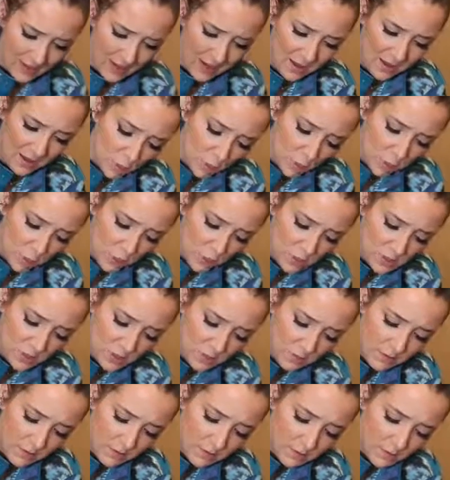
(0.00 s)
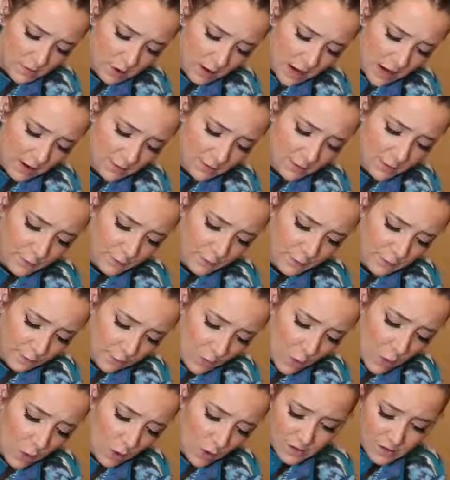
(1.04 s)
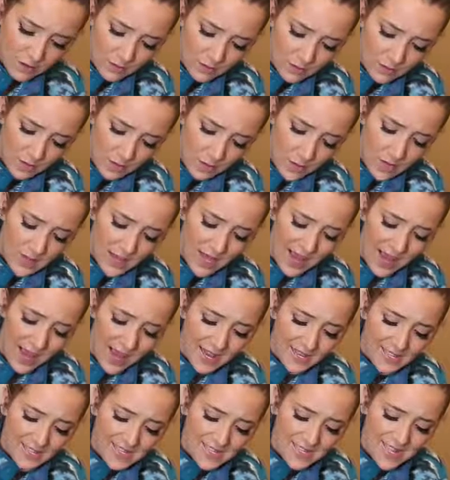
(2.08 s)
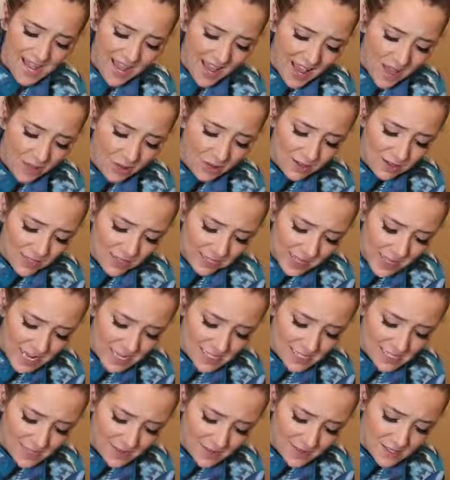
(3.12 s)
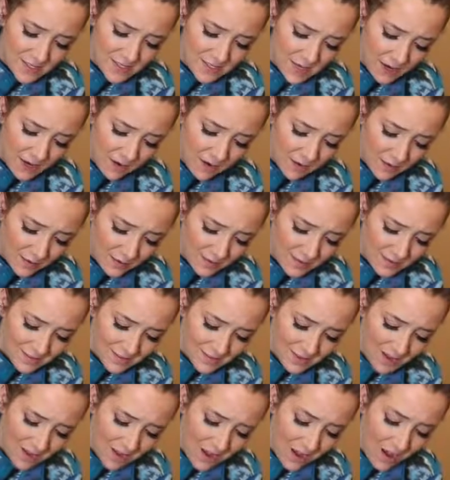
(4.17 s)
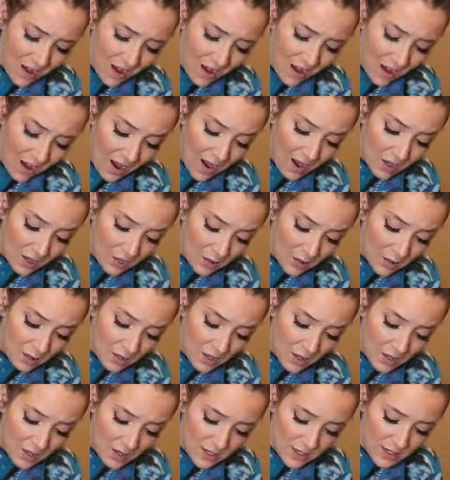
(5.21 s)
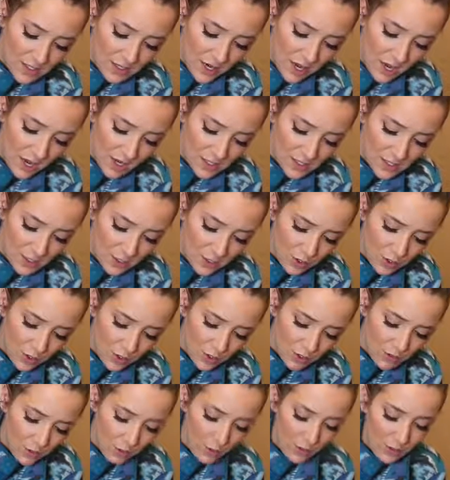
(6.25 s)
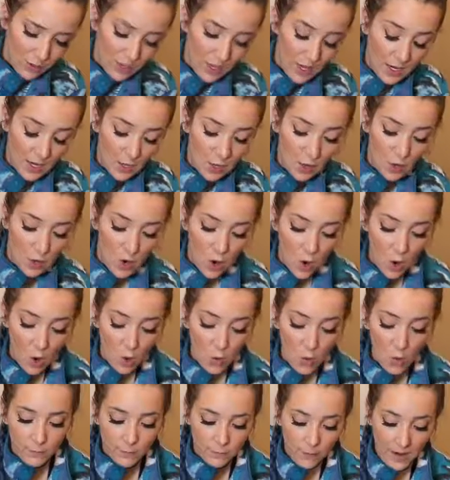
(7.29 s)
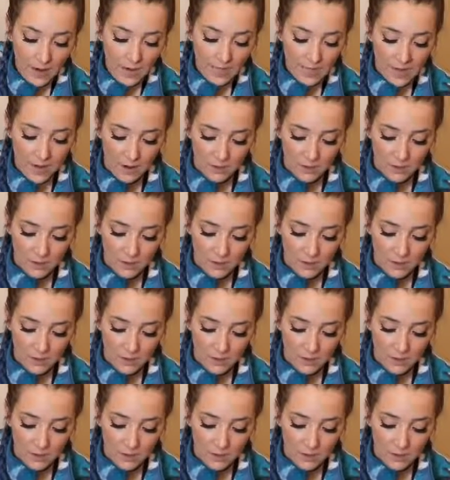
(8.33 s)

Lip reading: like who some of these crafts are for. Someone that has nail adhesive stickers, a hot glue gun and tons of glue, but like no fake